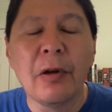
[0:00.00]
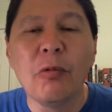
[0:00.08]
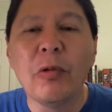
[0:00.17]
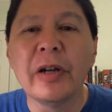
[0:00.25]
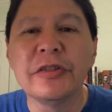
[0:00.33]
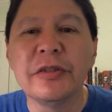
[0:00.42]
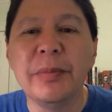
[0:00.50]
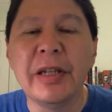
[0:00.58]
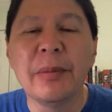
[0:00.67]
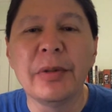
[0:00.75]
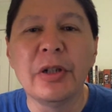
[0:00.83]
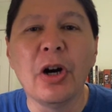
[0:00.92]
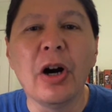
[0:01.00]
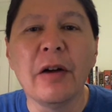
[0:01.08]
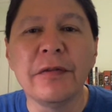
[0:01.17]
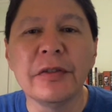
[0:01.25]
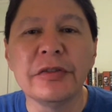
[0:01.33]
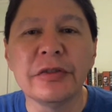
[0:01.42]
wants to become an
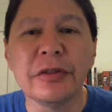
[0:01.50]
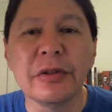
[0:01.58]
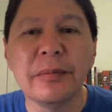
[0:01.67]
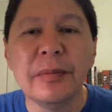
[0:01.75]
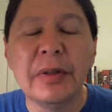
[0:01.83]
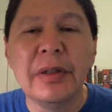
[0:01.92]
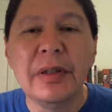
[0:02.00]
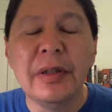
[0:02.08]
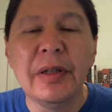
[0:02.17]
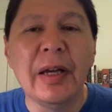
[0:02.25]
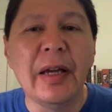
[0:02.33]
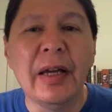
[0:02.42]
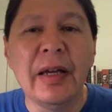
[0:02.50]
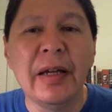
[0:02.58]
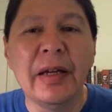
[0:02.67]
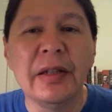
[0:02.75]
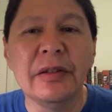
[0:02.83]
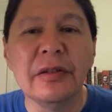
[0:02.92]
officer,
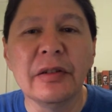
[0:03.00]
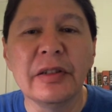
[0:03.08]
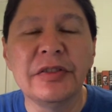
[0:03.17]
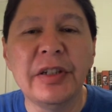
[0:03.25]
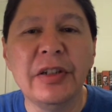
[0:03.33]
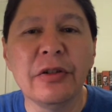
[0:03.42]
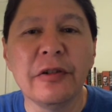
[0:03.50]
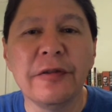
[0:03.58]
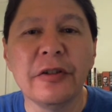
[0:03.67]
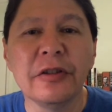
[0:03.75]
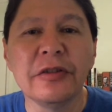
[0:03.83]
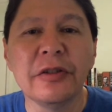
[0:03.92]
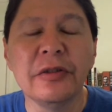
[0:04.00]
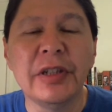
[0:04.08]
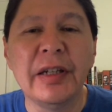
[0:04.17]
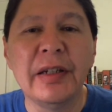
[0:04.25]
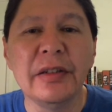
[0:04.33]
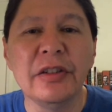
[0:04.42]
and let's say you're a first
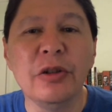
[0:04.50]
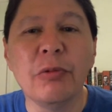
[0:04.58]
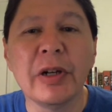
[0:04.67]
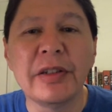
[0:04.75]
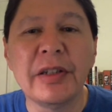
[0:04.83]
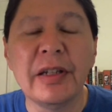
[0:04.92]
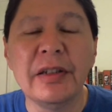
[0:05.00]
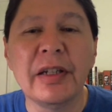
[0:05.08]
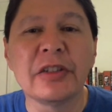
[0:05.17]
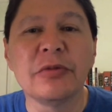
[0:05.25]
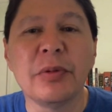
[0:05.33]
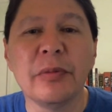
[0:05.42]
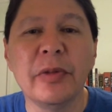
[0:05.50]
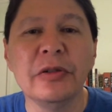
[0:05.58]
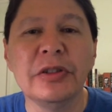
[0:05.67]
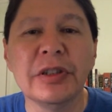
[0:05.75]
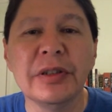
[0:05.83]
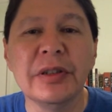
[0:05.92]
lieutenant and you want that next
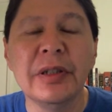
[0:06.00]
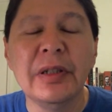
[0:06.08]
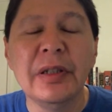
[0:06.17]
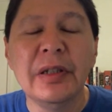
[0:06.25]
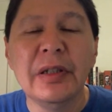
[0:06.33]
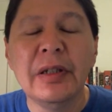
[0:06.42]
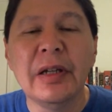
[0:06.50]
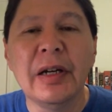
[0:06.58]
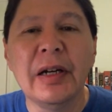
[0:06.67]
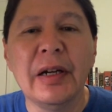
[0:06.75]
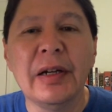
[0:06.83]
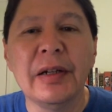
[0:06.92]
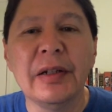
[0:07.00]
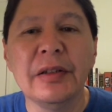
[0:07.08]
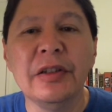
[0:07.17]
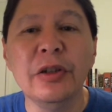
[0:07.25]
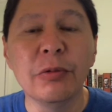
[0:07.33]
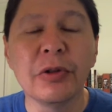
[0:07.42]
promotion.
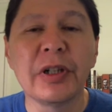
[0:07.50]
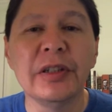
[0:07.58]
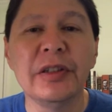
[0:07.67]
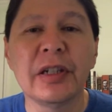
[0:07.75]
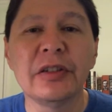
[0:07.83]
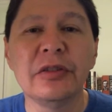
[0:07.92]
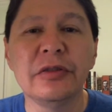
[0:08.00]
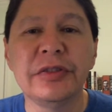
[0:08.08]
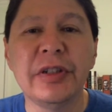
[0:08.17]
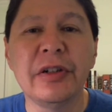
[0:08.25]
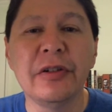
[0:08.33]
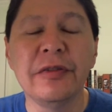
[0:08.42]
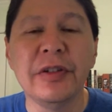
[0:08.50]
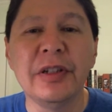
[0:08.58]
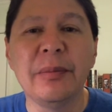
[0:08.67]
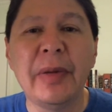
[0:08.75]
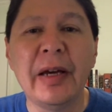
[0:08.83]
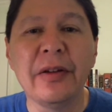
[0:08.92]
You will conduct yourself in
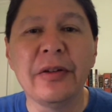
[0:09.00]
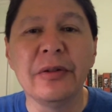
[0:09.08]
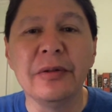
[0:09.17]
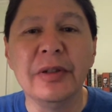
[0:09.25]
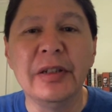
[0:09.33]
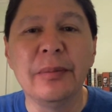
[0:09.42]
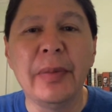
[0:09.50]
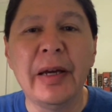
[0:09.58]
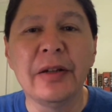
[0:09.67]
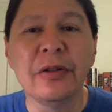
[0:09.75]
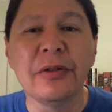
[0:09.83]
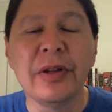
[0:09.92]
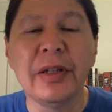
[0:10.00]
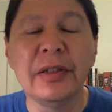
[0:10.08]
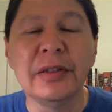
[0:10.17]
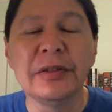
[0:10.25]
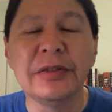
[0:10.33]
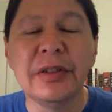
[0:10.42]
a manner that
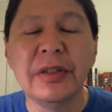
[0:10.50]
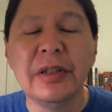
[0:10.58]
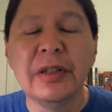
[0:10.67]
is